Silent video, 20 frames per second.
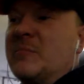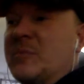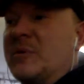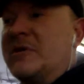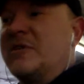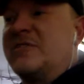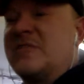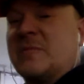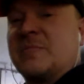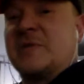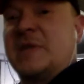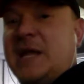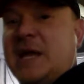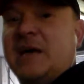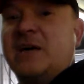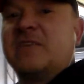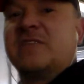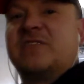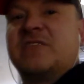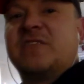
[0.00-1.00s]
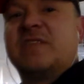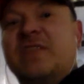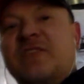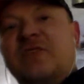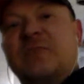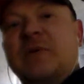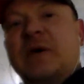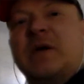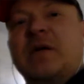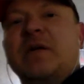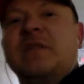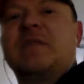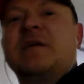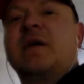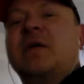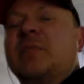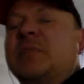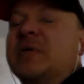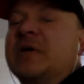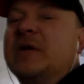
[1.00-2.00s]
put something else in this spot right
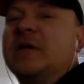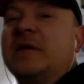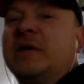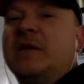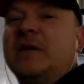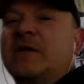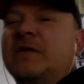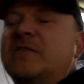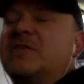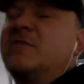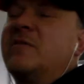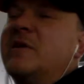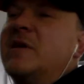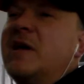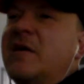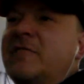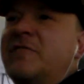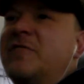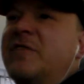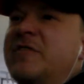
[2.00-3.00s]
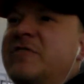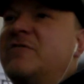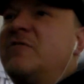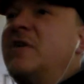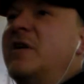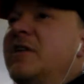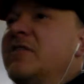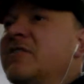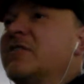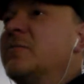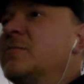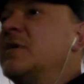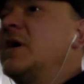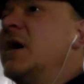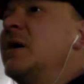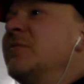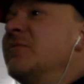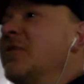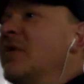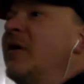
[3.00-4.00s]
there. But so it got frustrating
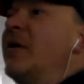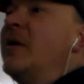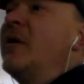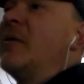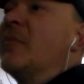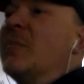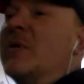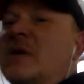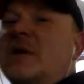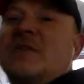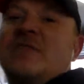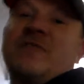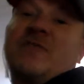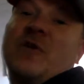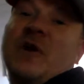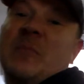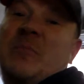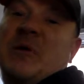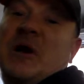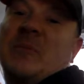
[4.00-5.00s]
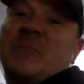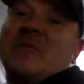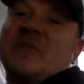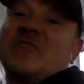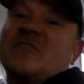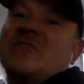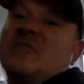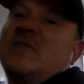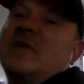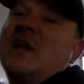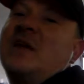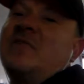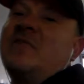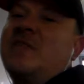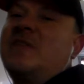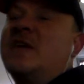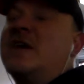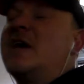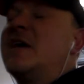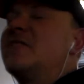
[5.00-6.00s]
sometimes. But it's for a purpose.
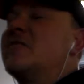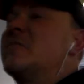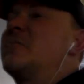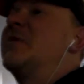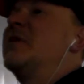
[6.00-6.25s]
Everything has